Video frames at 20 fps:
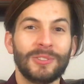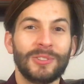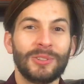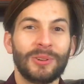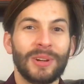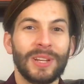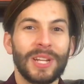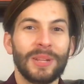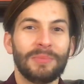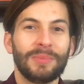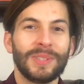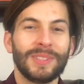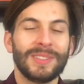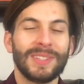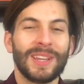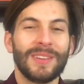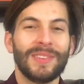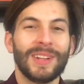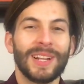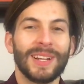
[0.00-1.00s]
enjoyed it, please
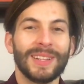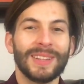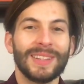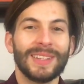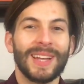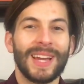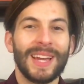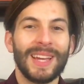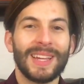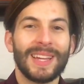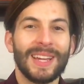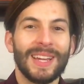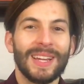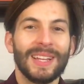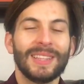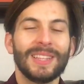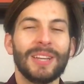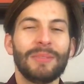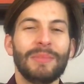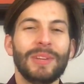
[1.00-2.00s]
give it a like.
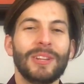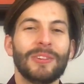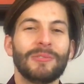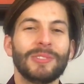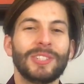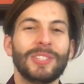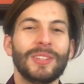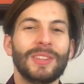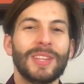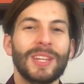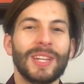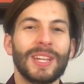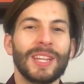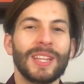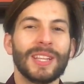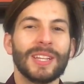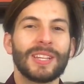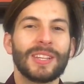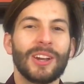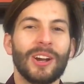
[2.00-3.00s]
Let me know what you think in
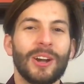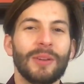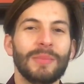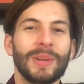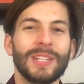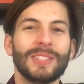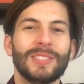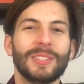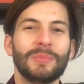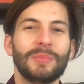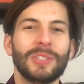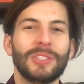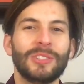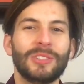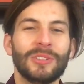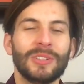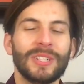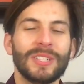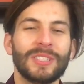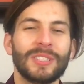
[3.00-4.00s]
the comments, and be
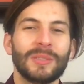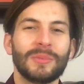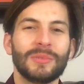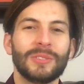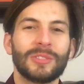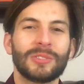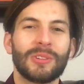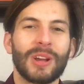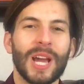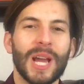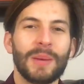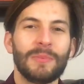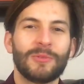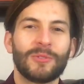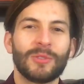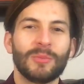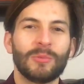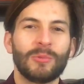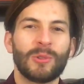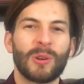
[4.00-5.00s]
sure to subscribe
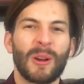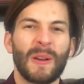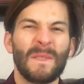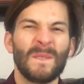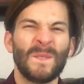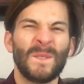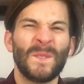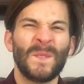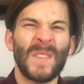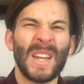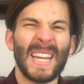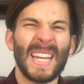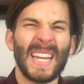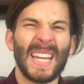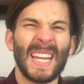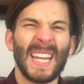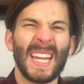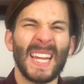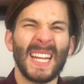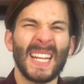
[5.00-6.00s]
for more
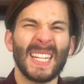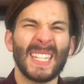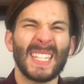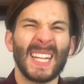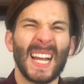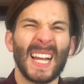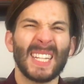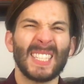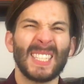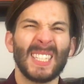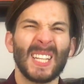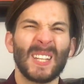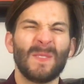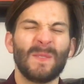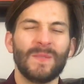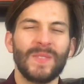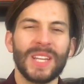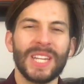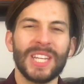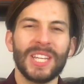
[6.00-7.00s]

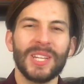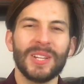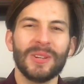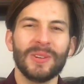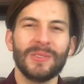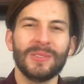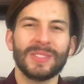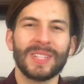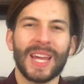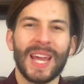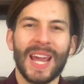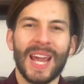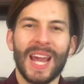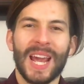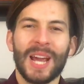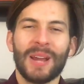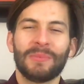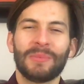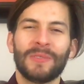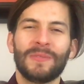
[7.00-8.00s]
fantastic videos.
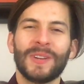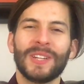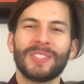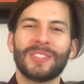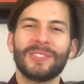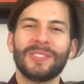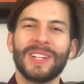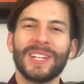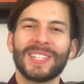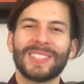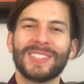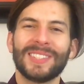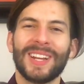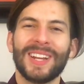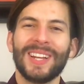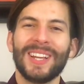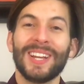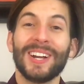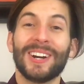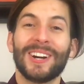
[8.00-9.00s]
Professor Nick
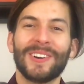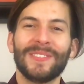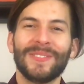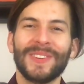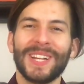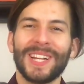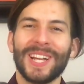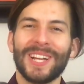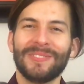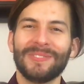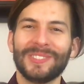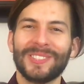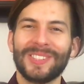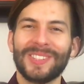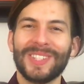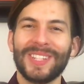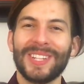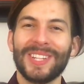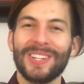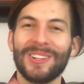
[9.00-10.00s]
signing off, and I will
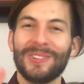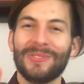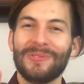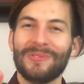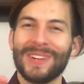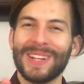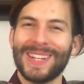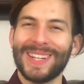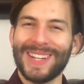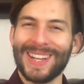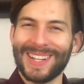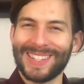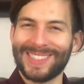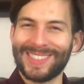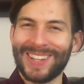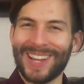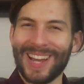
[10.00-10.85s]
see you next